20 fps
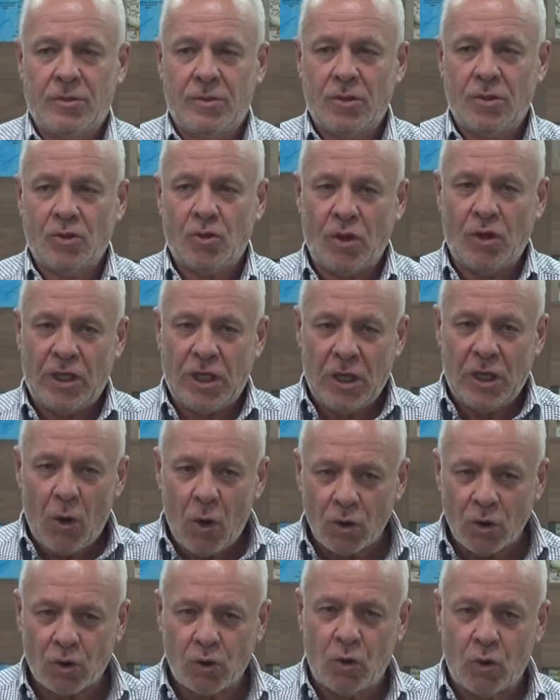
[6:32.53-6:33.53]
So he
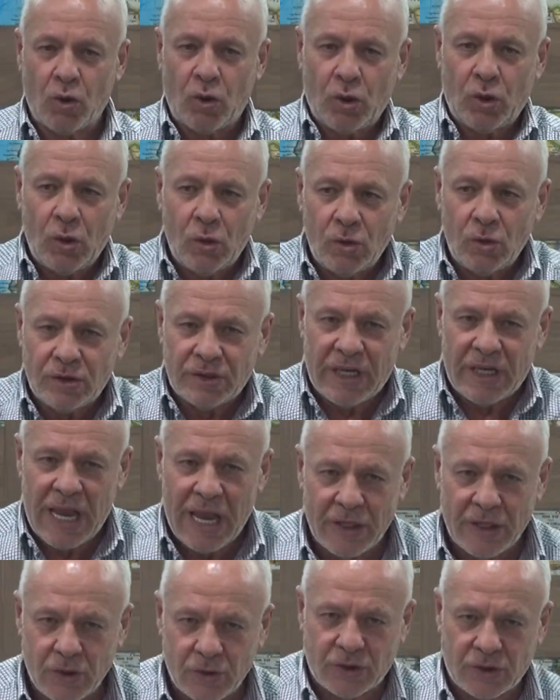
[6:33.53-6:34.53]
also used the
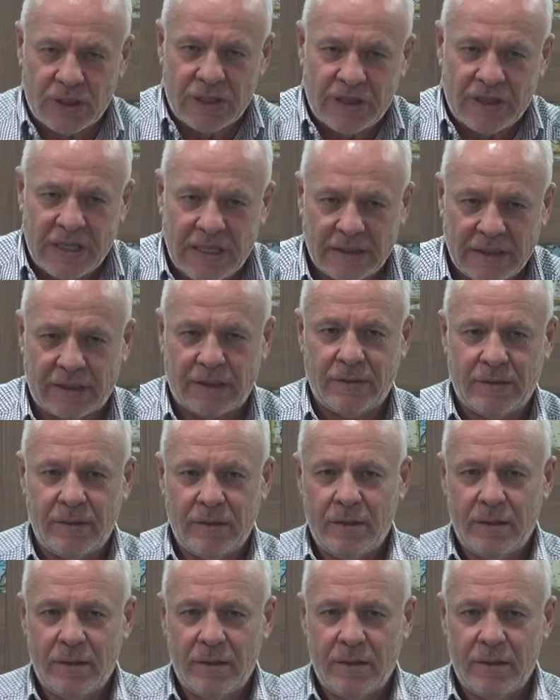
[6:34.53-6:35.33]
angels in this.